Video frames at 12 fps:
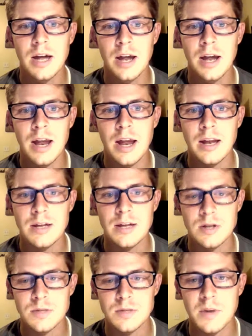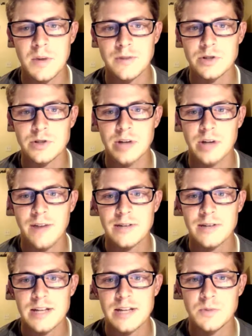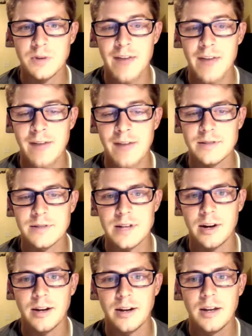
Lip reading: it is also beneficial to have a testimony of the adversary,